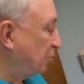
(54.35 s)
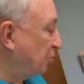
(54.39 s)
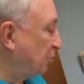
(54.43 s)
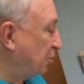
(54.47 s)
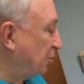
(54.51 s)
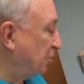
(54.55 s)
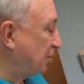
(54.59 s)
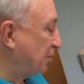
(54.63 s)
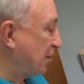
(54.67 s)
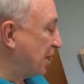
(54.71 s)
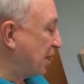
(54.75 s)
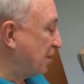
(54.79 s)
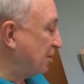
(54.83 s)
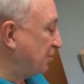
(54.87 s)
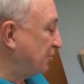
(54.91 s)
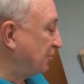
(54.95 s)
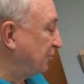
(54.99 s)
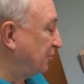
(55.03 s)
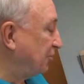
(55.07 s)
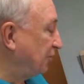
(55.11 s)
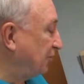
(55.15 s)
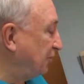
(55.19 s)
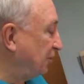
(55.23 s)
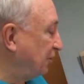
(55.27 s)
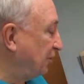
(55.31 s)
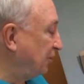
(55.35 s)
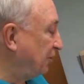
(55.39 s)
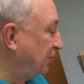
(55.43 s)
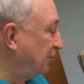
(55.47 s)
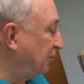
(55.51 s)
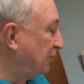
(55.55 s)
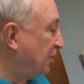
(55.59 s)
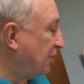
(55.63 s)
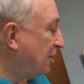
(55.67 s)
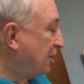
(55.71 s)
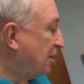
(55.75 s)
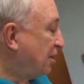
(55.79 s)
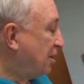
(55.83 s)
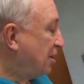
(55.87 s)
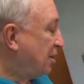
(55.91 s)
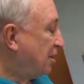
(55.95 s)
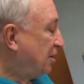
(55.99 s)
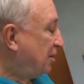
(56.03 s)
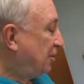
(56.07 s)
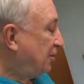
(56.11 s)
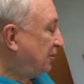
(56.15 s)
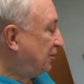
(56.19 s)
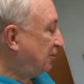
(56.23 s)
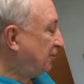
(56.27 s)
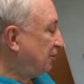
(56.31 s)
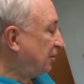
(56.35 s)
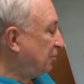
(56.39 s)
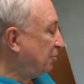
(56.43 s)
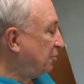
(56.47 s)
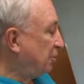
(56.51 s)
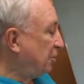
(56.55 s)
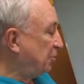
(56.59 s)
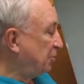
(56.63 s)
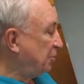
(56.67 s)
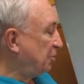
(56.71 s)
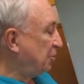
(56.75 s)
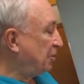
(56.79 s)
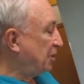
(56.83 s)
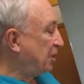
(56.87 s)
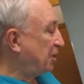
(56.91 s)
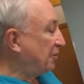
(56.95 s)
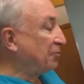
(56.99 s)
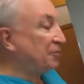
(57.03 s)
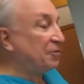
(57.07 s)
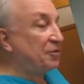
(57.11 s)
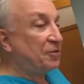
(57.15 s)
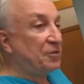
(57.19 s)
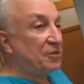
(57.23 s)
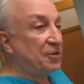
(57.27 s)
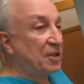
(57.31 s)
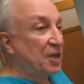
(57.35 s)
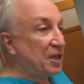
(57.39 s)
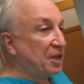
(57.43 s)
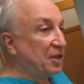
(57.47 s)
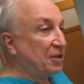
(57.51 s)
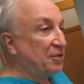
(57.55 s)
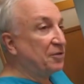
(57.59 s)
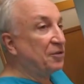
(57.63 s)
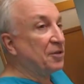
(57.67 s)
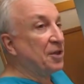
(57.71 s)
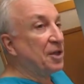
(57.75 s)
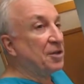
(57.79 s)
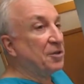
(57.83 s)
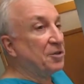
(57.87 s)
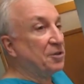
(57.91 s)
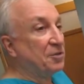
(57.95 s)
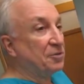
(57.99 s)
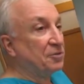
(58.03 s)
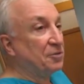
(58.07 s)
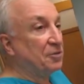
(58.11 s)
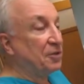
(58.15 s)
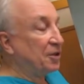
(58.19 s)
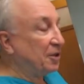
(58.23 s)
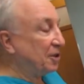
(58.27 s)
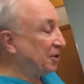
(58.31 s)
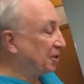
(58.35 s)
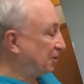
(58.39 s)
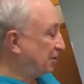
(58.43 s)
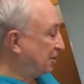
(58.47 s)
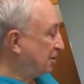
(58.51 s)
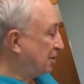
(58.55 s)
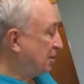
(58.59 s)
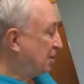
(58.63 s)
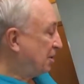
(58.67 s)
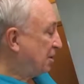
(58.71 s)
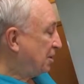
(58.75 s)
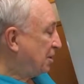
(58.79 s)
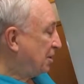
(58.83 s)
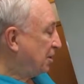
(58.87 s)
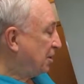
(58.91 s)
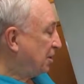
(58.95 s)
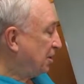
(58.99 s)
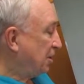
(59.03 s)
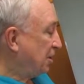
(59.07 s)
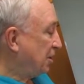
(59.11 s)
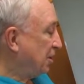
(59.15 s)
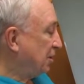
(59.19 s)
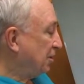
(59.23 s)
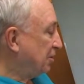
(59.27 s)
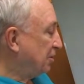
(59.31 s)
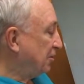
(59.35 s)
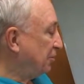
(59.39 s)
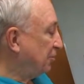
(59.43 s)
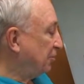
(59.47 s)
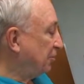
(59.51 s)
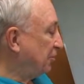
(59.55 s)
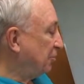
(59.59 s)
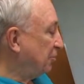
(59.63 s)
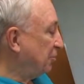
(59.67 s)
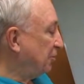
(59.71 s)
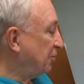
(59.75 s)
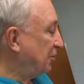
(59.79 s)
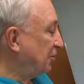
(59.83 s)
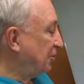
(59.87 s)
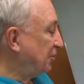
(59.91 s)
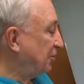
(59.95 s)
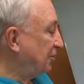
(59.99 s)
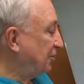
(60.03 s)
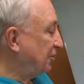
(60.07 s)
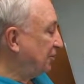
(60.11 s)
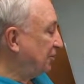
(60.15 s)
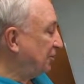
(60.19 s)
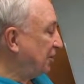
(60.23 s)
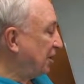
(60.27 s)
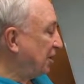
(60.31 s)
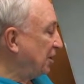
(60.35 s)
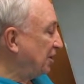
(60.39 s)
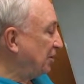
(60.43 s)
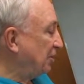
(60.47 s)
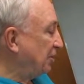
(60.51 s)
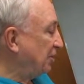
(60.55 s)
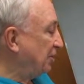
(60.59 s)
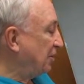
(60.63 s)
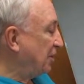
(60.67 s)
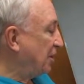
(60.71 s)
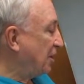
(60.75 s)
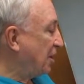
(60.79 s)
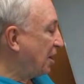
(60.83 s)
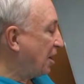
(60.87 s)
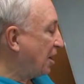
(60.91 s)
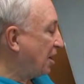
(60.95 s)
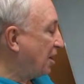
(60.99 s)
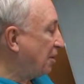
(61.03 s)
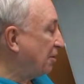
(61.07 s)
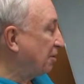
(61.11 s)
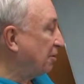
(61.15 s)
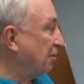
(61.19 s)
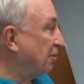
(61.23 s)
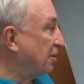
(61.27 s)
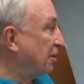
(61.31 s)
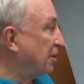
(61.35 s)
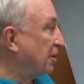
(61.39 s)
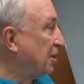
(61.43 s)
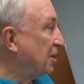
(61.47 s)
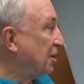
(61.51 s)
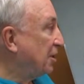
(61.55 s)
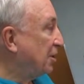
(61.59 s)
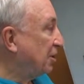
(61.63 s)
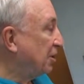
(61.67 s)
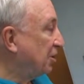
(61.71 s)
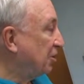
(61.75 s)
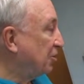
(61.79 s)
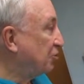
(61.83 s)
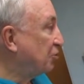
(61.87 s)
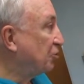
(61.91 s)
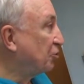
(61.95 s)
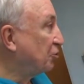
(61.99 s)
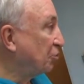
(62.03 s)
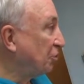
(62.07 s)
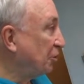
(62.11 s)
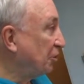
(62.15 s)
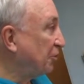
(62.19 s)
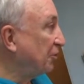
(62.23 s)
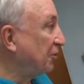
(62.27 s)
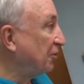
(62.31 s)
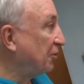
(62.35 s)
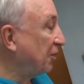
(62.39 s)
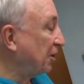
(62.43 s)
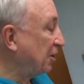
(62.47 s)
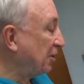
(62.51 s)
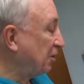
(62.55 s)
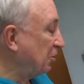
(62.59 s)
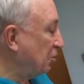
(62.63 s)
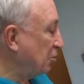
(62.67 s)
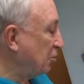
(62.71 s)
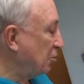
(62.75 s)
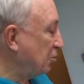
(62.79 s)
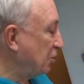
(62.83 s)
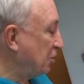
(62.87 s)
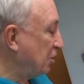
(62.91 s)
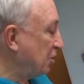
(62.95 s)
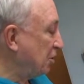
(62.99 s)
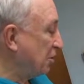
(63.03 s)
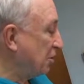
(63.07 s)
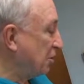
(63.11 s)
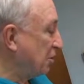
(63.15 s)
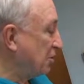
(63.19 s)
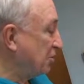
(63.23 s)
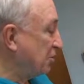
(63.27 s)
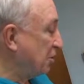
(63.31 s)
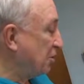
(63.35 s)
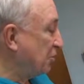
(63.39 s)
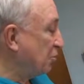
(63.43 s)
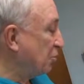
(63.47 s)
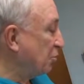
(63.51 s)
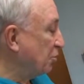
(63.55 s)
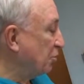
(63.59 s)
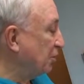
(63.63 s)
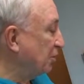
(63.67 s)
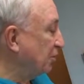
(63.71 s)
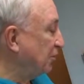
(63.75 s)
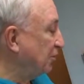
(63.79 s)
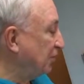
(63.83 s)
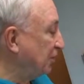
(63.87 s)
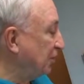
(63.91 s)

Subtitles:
periodontal disease. Some people have stains on their teeth, and some of the stains are intrinsic. In other words,